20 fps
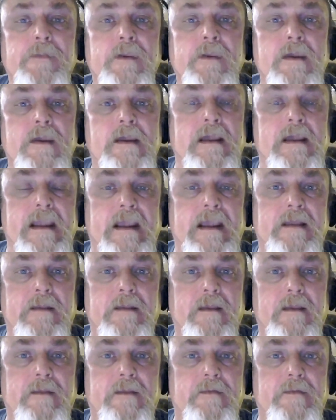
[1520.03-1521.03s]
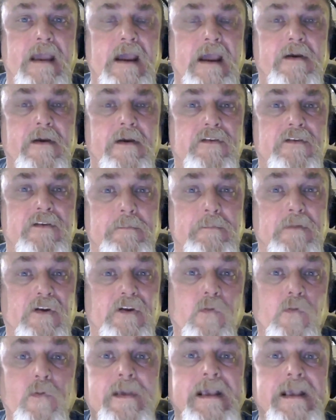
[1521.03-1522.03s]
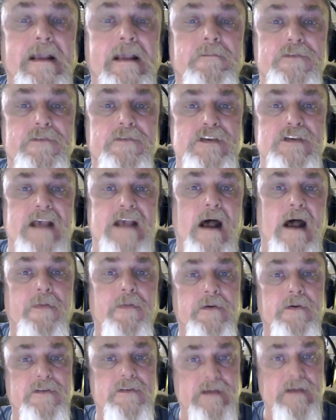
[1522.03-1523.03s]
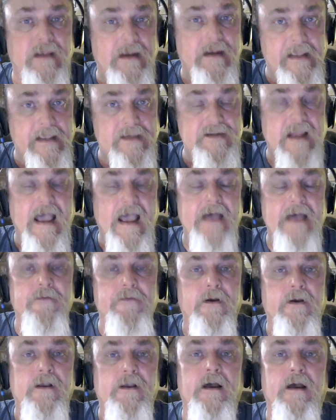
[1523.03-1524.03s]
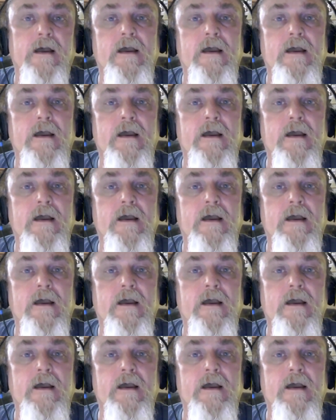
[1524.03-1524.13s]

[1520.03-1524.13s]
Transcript: in the, the areas in between South and East Africa.